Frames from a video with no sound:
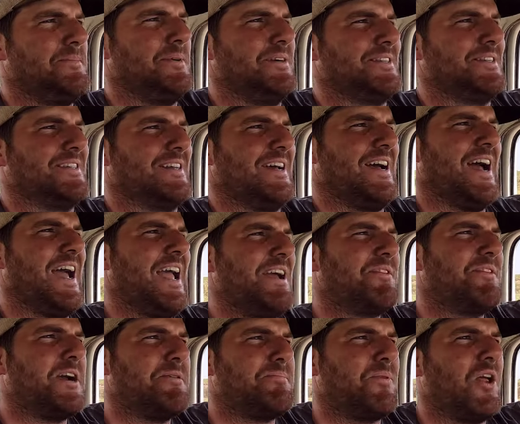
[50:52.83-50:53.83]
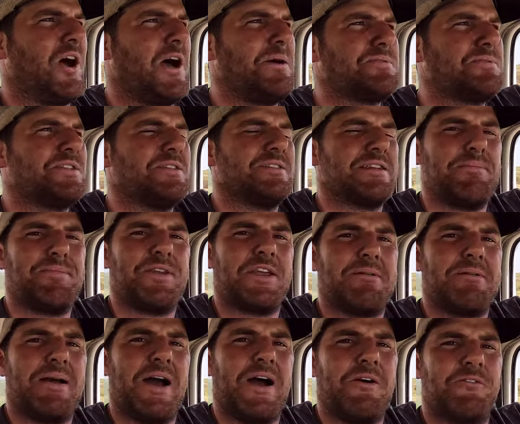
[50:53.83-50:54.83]
But I have a couple options I'm
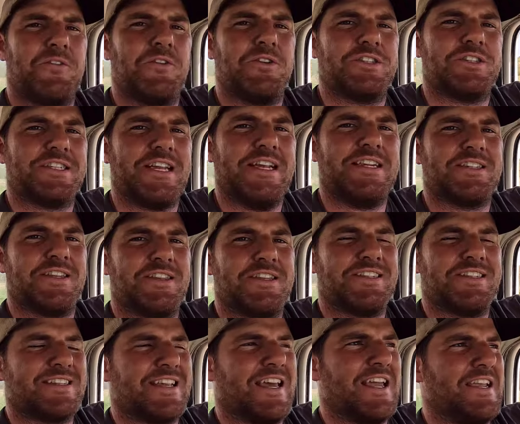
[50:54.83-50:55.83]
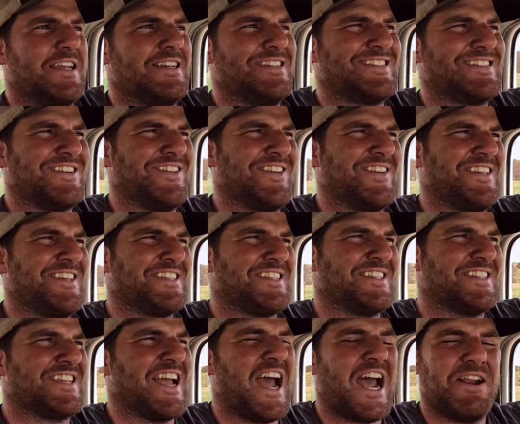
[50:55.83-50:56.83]
thinking about for seats on this thing, considering this
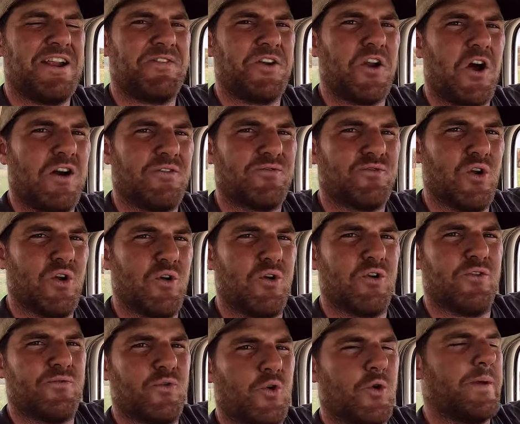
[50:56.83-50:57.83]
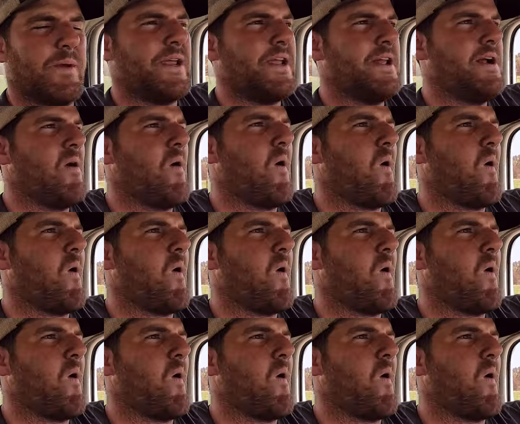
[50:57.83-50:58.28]
is kind of an off-roader for me.